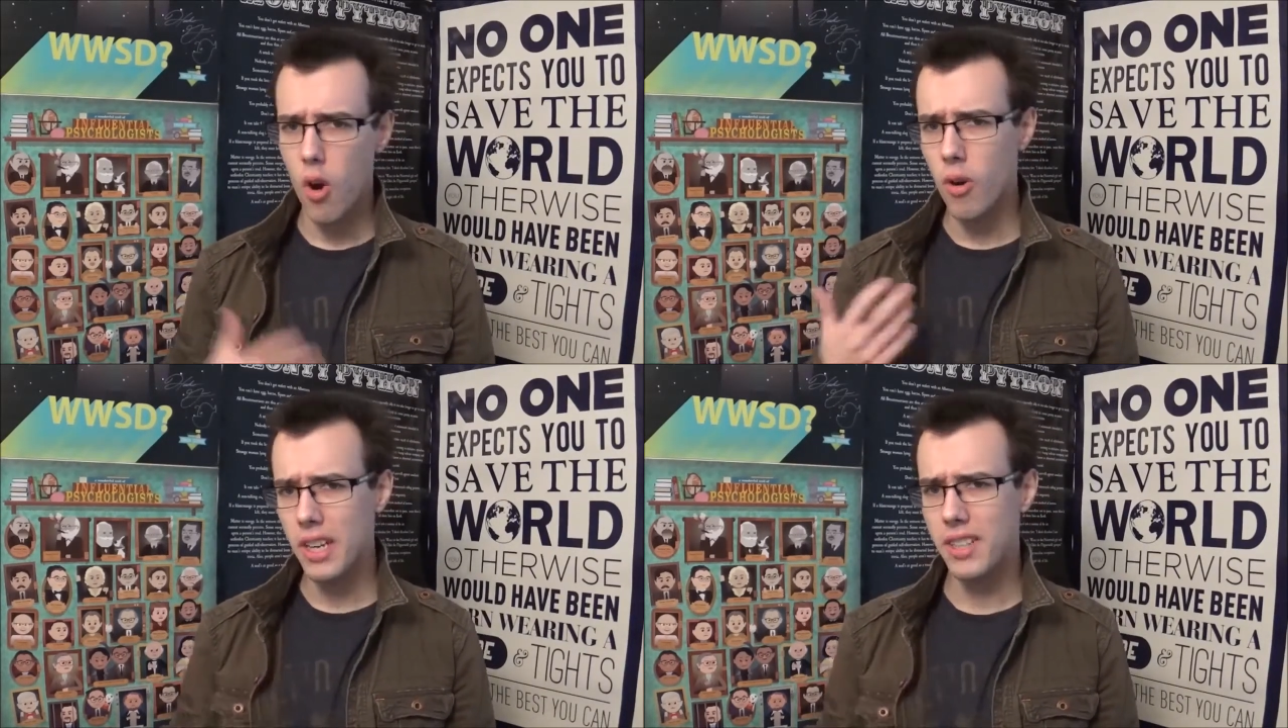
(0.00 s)

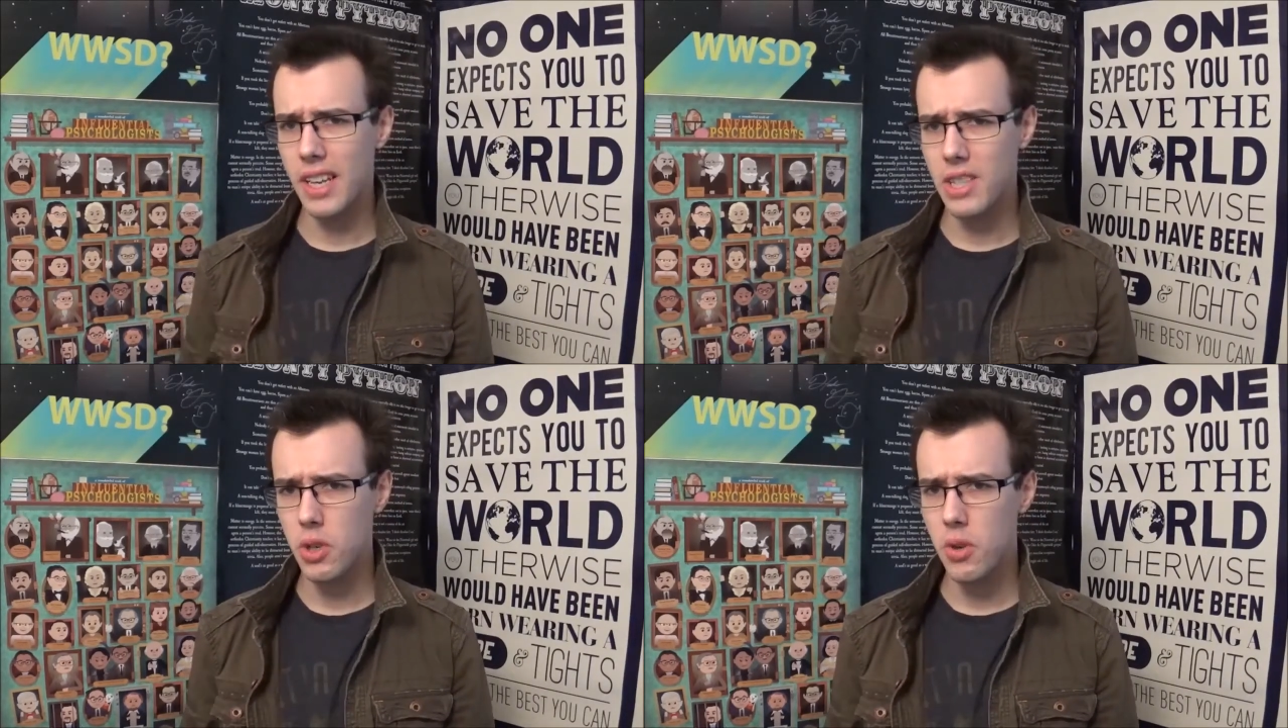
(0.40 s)
Or at least
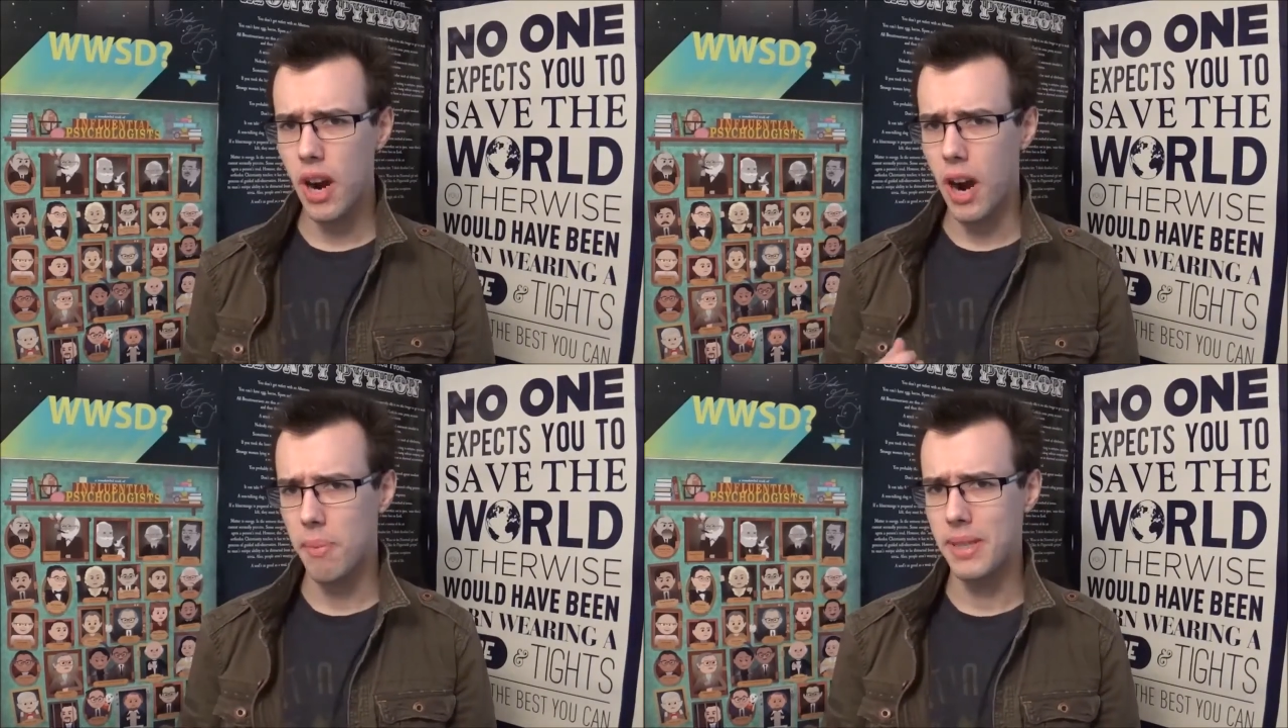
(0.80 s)
they
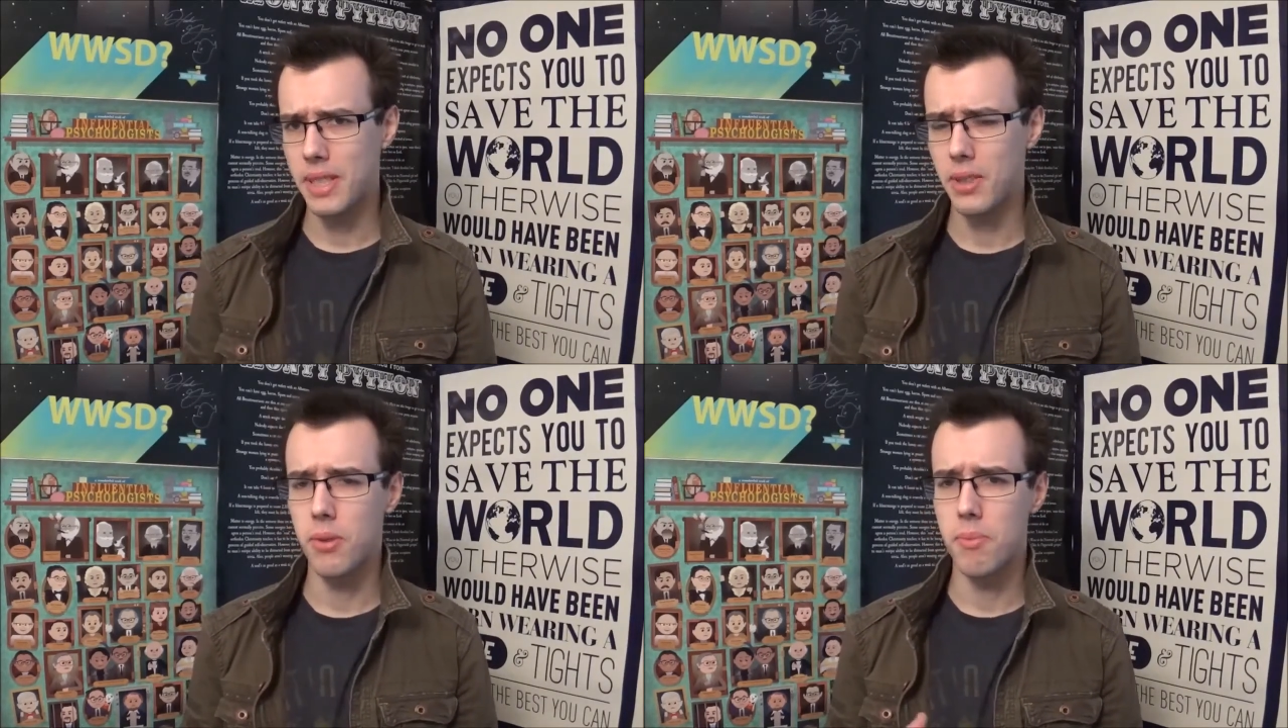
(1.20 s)
do up
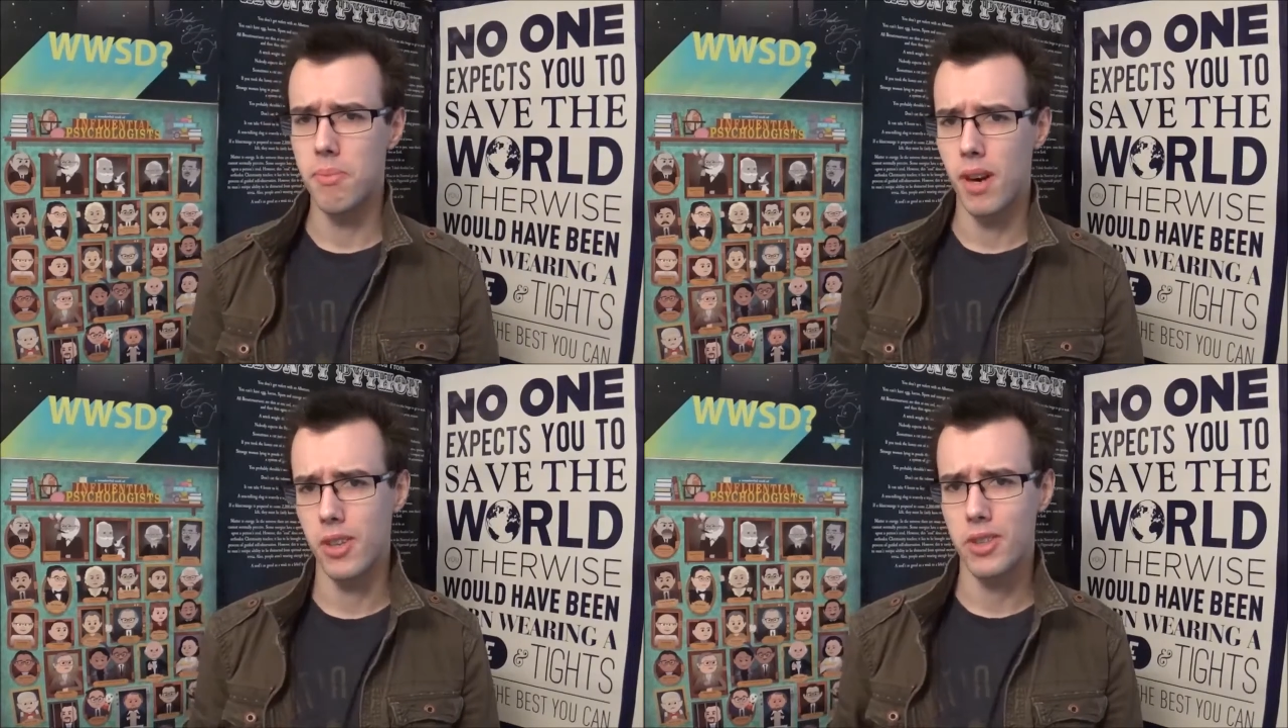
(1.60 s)
until
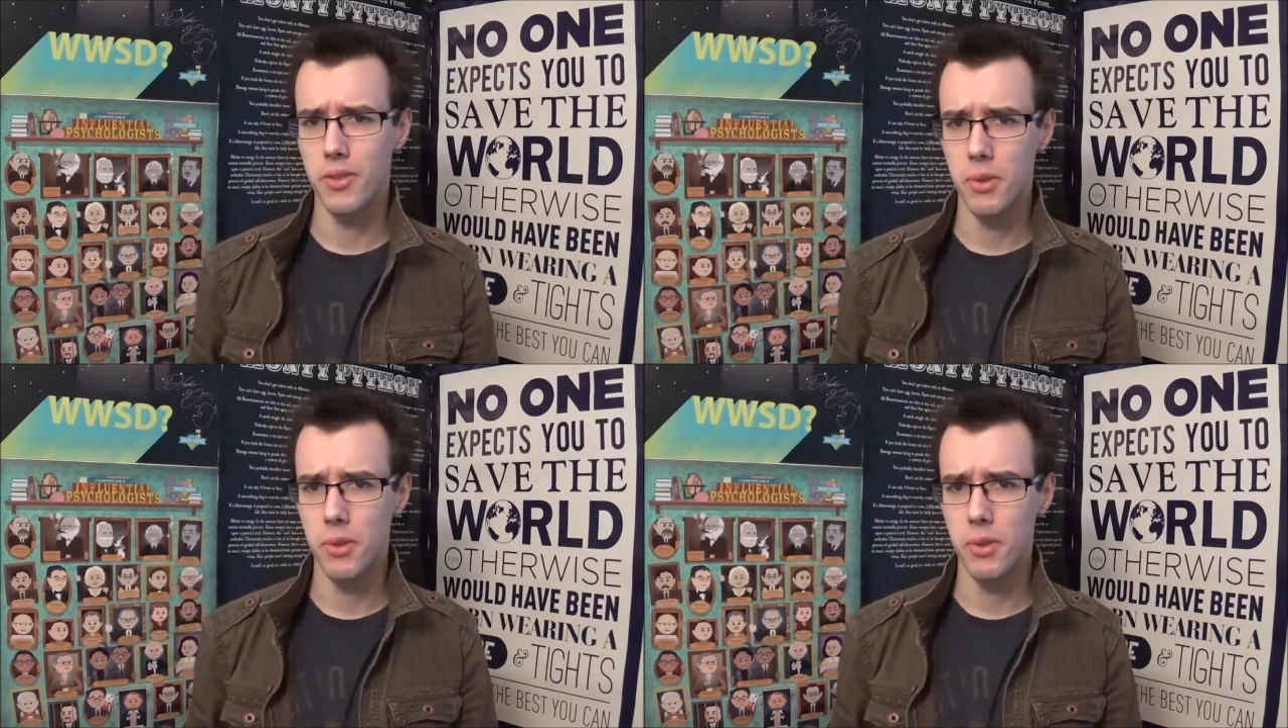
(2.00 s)
March of